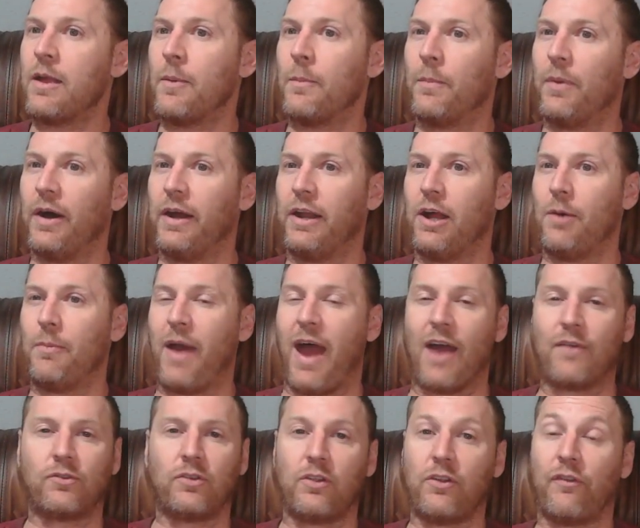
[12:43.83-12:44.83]
But um,
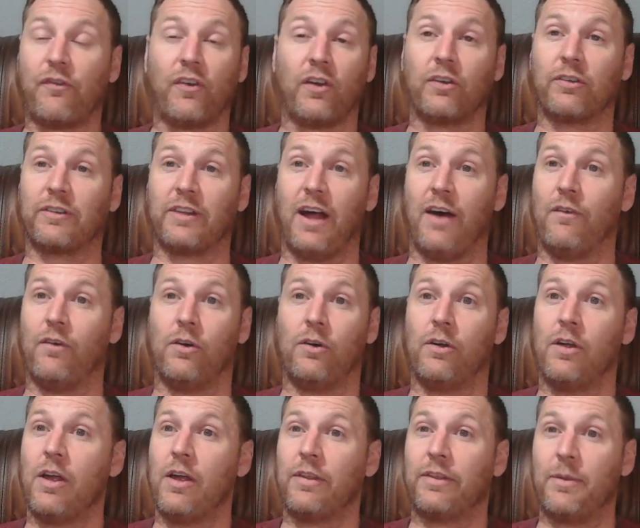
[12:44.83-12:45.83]
after the first
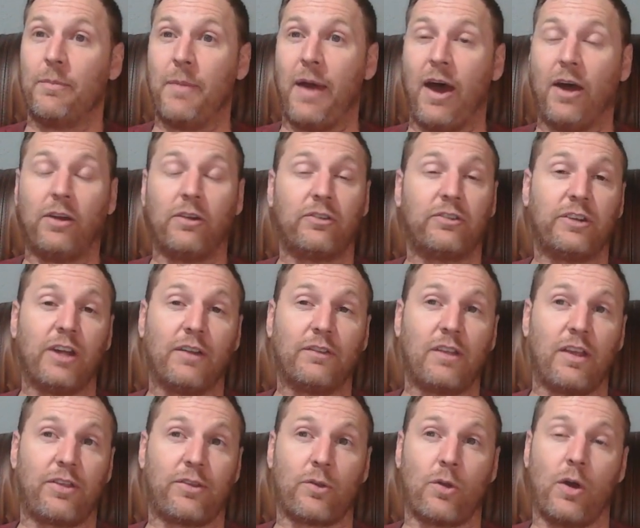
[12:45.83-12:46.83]
level, the amount of stuff
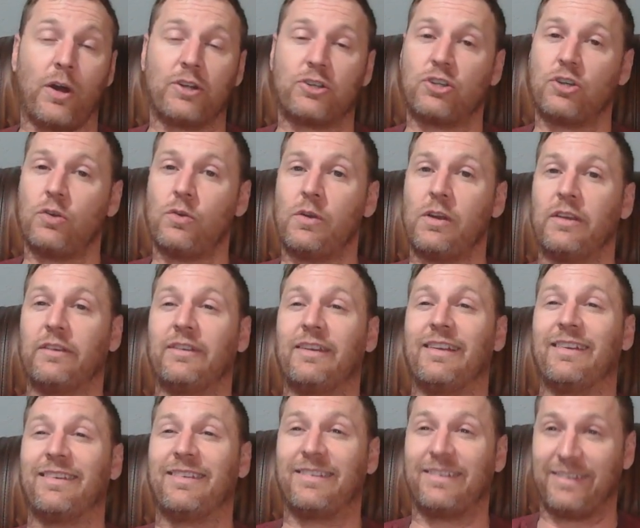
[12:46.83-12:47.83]
they throw at you is
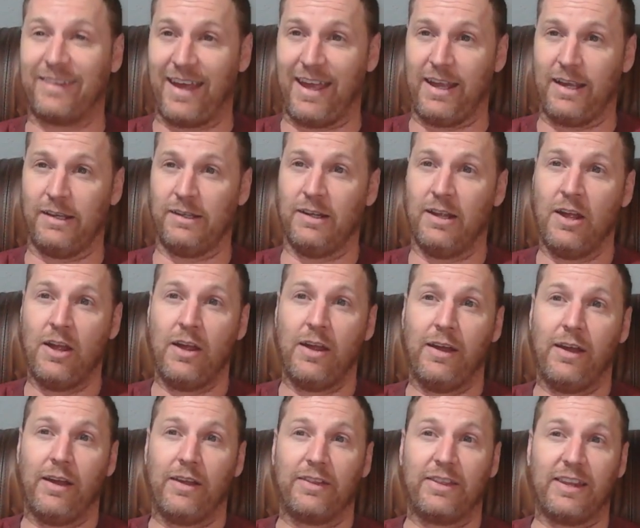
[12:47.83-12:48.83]
insane.
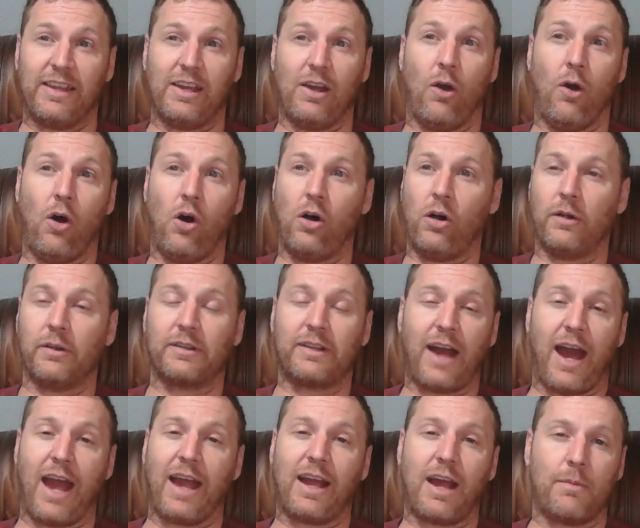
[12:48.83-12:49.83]
The whole
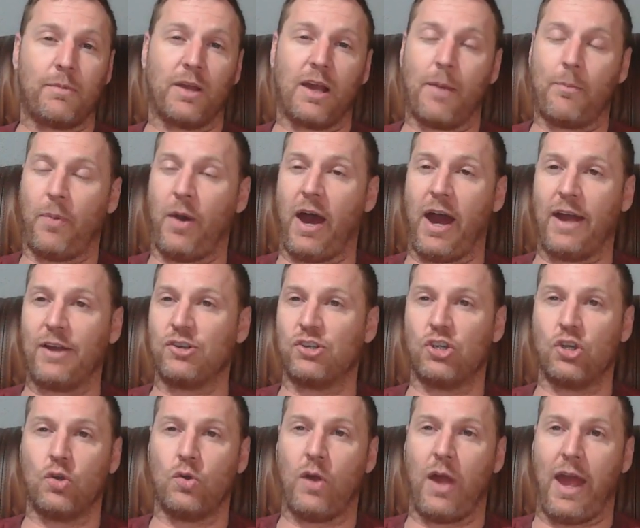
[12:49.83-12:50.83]
guy coming up behind
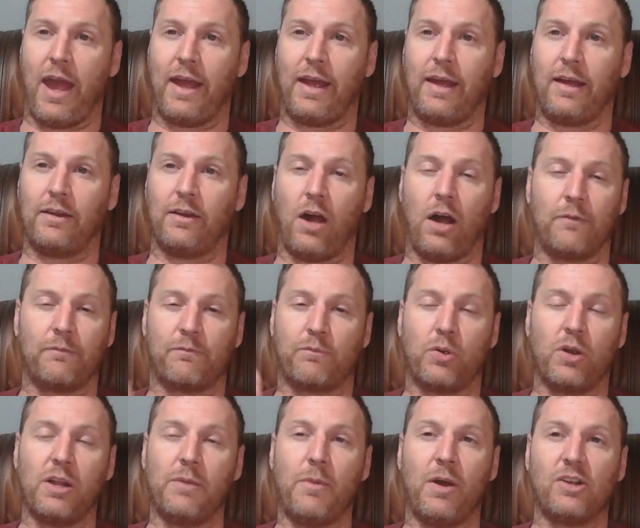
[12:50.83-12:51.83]
you and
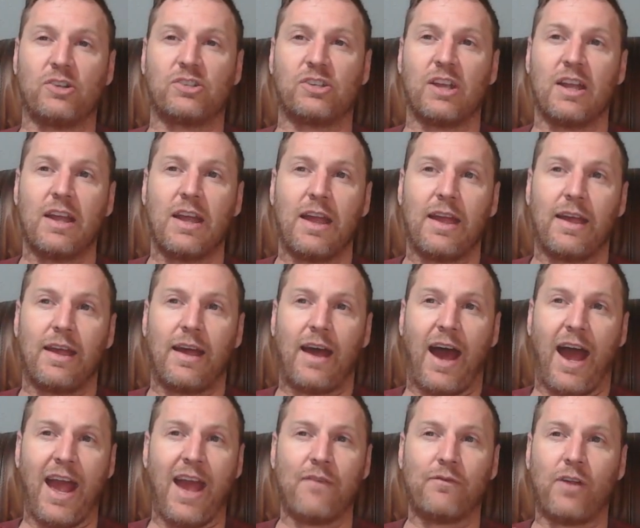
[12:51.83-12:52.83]
pretty much
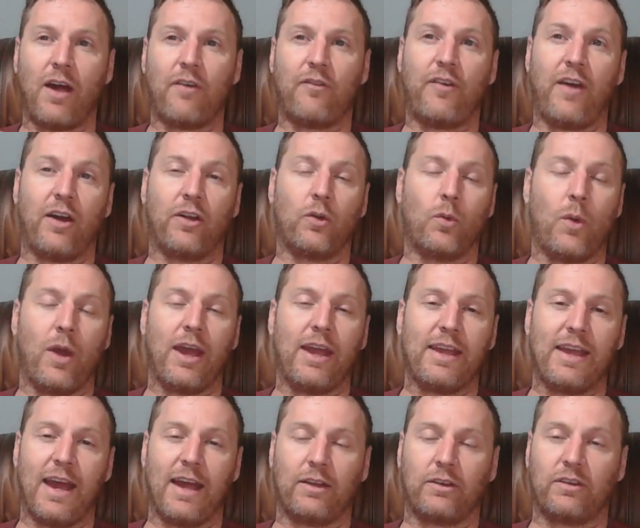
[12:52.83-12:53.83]
I have not found a way
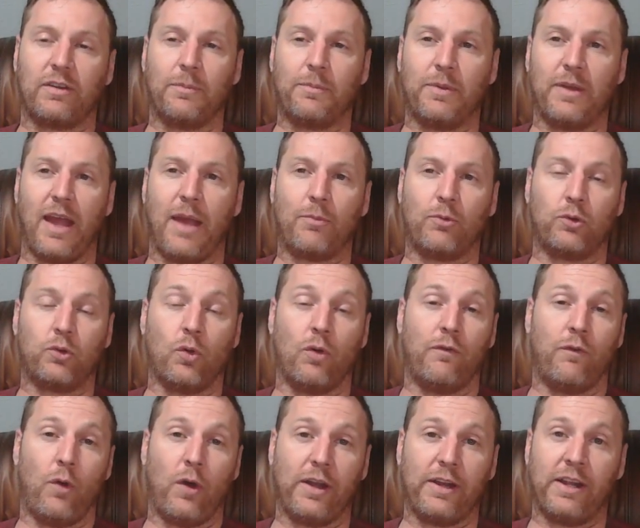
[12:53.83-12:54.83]
yet to be able to
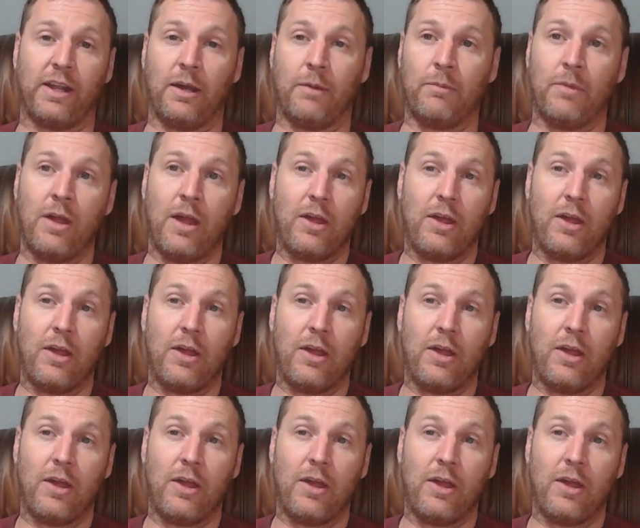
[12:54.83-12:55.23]
avoid him